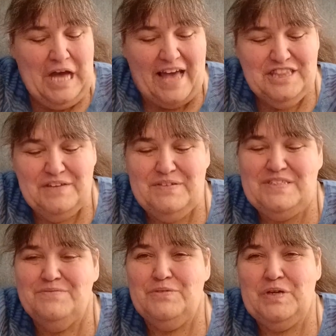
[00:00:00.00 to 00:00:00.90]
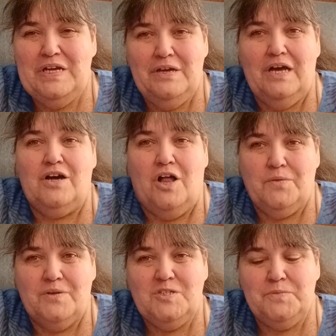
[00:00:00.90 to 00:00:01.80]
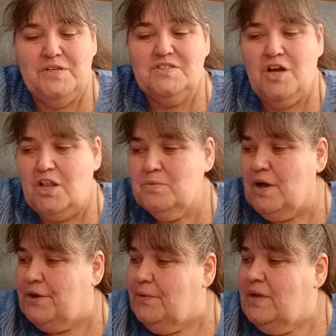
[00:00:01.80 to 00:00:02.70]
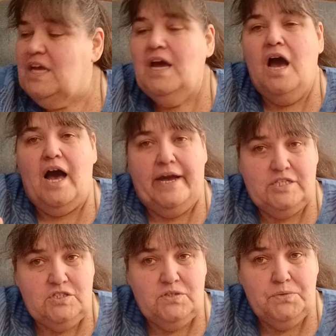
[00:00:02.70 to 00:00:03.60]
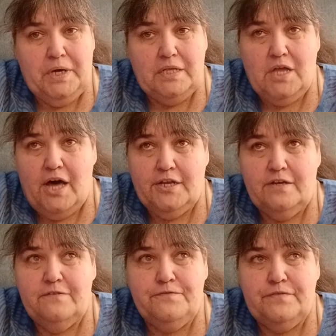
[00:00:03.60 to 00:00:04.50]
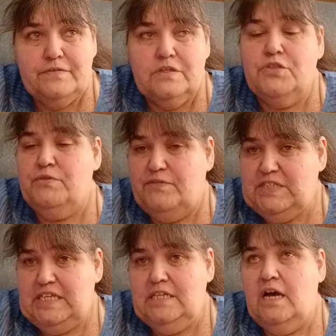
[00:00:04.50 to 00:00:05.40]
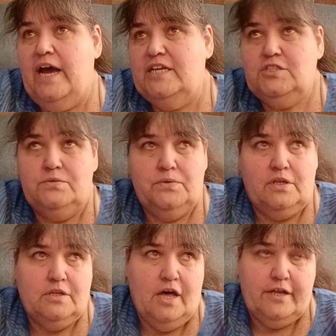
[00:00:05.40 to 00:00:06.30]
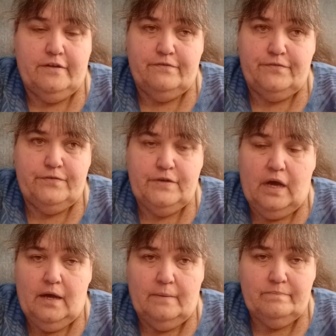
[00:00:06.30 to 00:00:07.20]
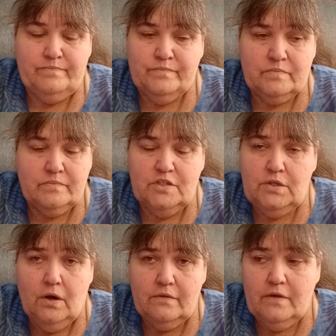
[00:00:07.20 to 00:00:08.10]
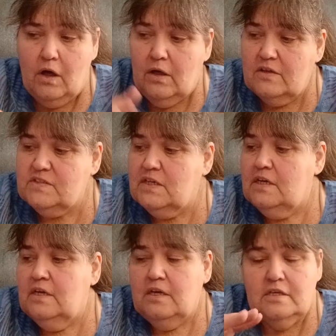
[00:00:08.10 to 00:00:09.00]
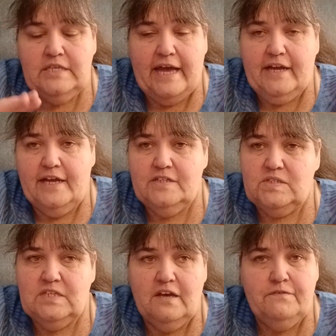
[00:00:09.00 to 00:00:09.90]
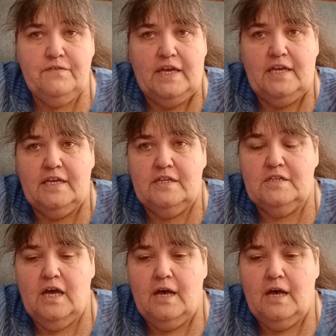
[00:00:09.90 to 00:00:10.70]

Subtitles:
live in Colorado Springs, Colorado. I do a lot of thrifting. I do a lot of yarn hauls, that kind of stuff. And